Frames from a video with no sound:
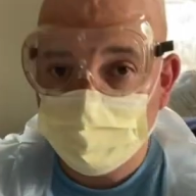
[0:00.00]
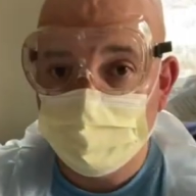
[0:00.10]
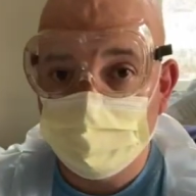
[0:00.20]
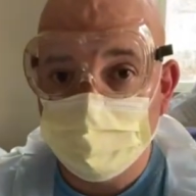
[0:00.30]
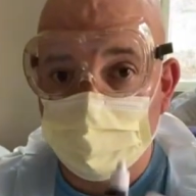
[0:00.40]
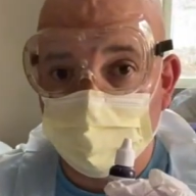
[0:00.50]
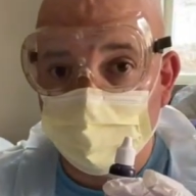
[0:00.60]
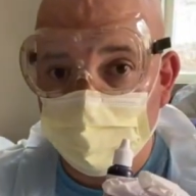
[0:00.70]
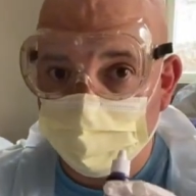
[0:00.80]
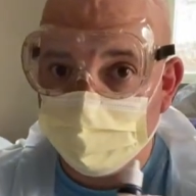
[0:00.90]
to do is I'm
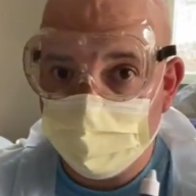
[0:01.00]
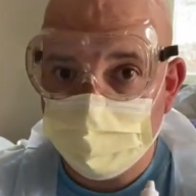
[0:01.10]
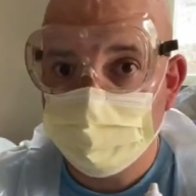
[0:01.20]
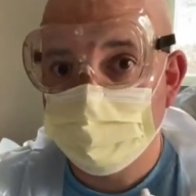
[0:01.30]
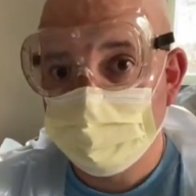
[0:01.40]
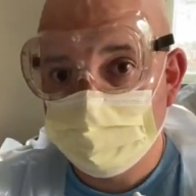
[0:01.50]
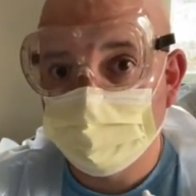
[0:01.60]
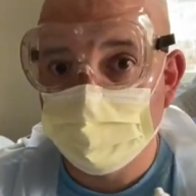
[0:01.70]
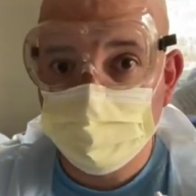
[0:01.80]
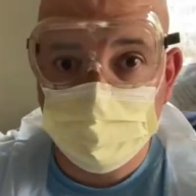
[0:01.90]
going to place
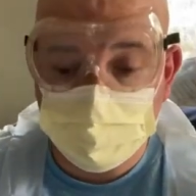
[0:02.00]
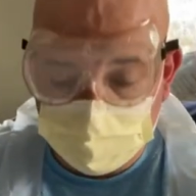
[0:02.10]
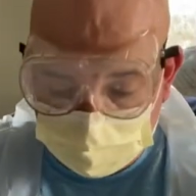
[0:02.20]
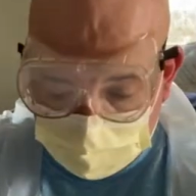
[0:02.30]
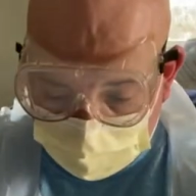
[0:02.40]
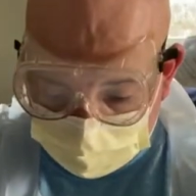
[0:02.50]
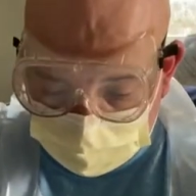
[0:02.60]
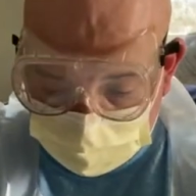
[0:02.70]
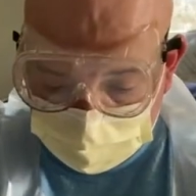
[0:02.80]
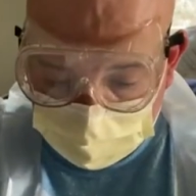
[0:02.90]
1 to 2 drops
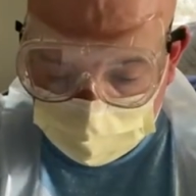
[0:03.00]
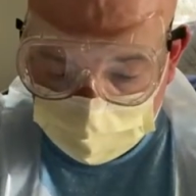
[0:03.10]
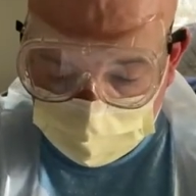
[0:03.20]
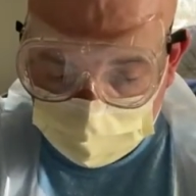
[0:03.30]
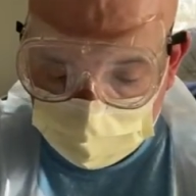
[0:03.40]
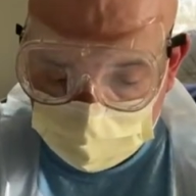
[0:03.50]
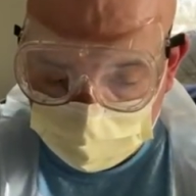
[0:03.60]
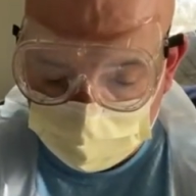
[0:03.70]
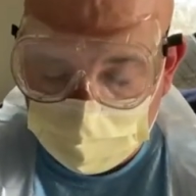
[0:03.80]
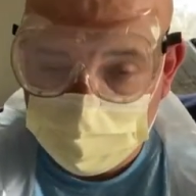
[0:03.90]

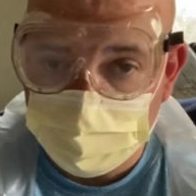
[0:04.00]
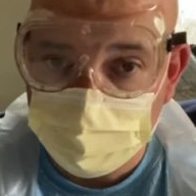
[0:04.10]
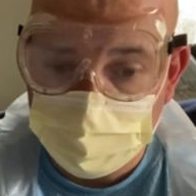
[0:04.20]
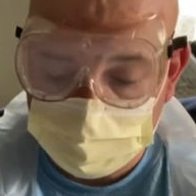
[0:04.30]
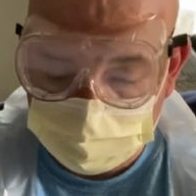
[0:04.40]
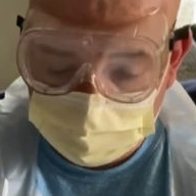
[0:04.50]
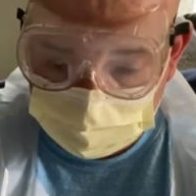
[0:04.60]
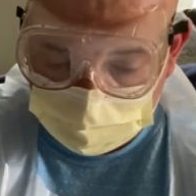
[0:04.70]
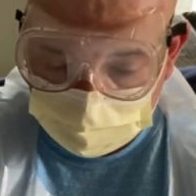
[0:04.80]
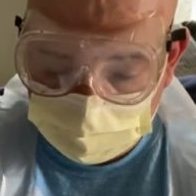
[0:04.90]
right on
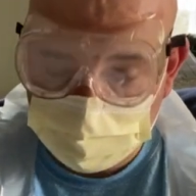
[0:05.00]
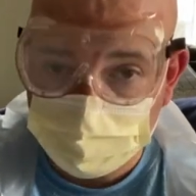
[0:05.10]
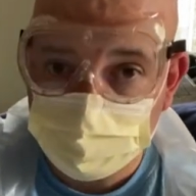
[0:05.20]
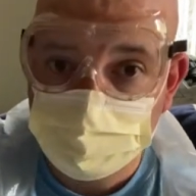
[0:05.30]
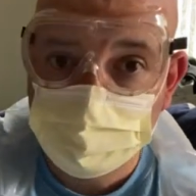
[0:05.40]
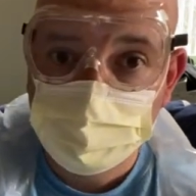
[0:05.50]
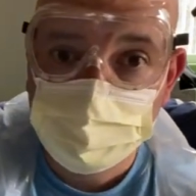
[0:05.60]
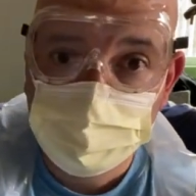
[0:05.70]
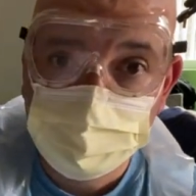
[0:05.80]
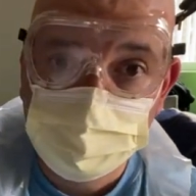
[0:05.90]
to
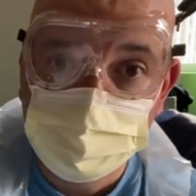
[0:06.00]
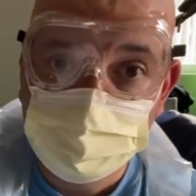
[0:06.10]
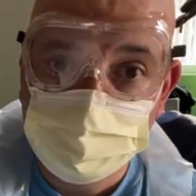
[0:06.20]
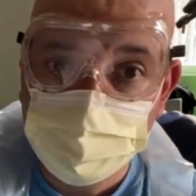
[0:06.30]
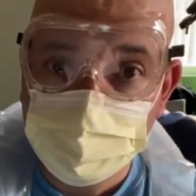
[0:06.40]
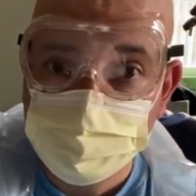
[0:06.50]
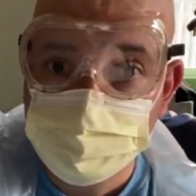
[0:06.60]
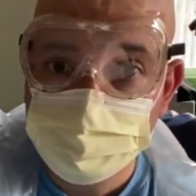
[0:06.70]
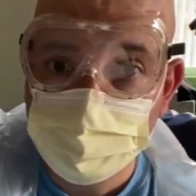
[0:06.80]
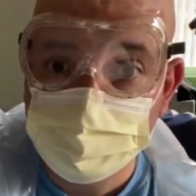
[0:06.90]
my
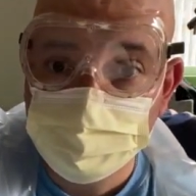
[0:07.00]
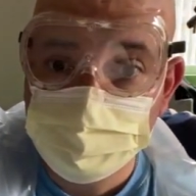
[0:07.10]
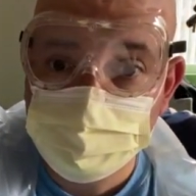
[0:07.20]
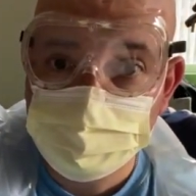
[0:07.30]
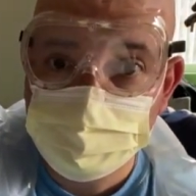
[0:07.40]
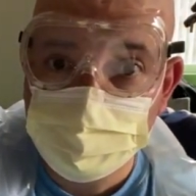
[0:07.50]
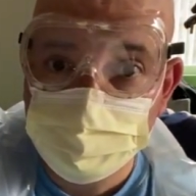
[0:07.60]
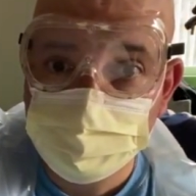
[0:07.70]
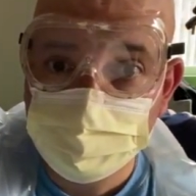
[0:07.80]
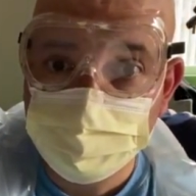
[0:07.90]
smear, which is the
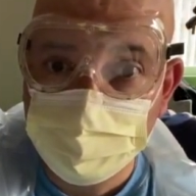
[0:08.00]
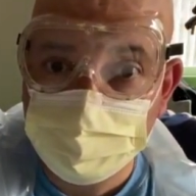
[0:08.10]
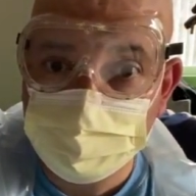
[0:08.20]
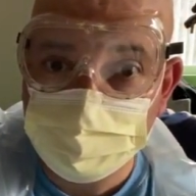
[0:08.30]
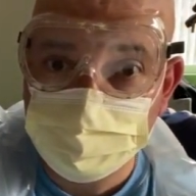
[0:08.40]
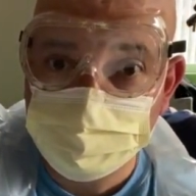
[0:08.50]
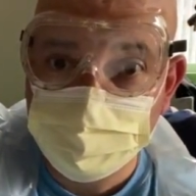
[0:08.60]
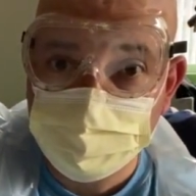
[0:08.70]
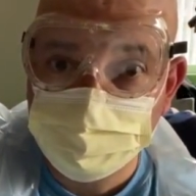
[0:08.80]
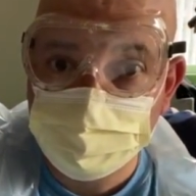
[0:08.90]
center of the
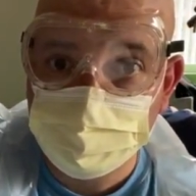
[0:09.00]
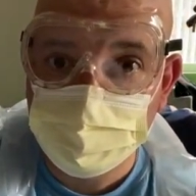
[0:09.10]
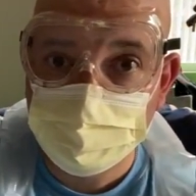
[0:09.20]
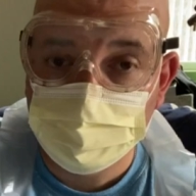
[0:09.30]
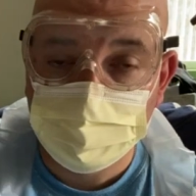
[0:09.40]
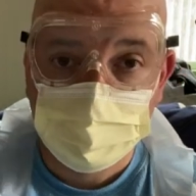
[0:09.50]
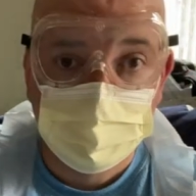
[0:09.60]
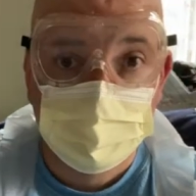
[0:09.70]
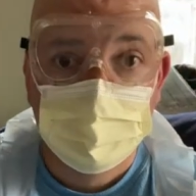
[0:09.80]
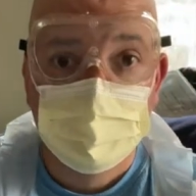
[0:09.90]
black circle I wrote,
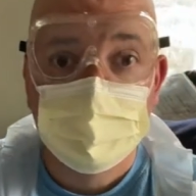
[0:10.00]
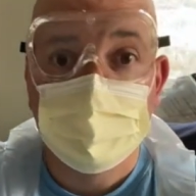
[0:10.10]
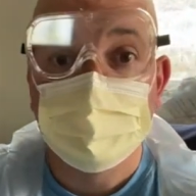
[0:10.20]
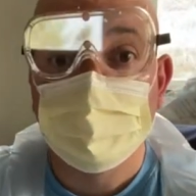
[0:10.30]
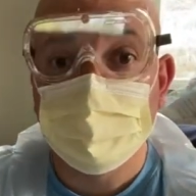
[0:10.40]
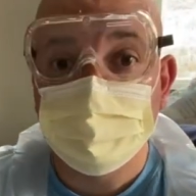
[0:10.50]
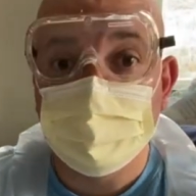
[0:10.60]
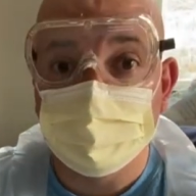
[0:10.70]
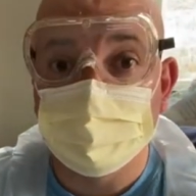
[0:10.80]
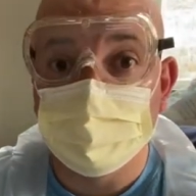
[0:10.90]
and then let it sit
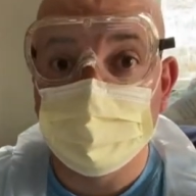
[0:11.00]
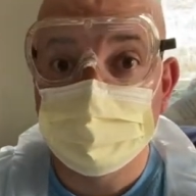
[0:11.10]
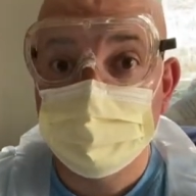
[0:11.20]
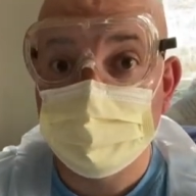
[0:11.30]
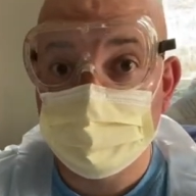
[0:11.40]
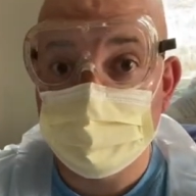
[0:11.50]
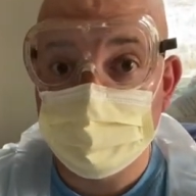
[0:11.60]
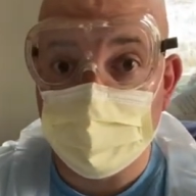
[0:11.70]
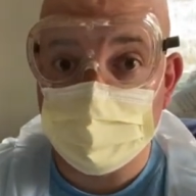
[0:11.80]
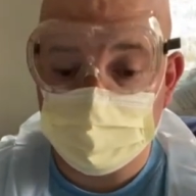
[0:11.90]
for 60
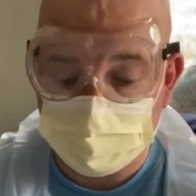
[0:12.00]
seconds.